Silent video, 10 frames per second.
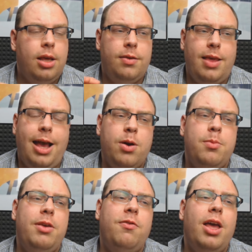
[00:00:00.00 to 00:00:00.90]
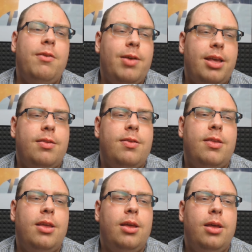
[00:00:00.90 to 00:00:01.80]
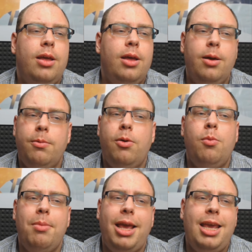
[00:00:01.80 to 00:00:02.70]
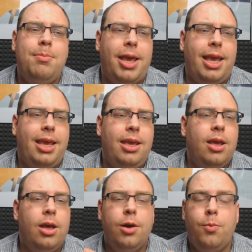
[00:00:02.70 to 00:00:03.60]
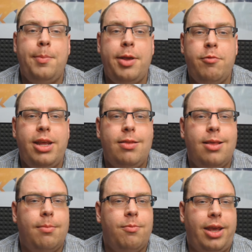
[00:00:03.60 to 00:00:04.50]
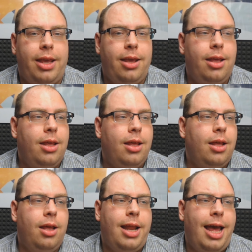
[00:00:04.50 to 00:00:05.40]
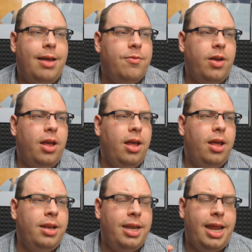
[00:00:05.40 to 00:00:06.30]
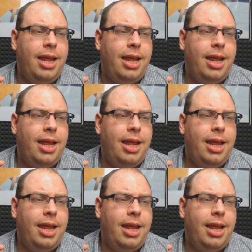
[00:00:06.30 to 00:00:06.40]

So how can we fight this? Well, maybe when we read something and have an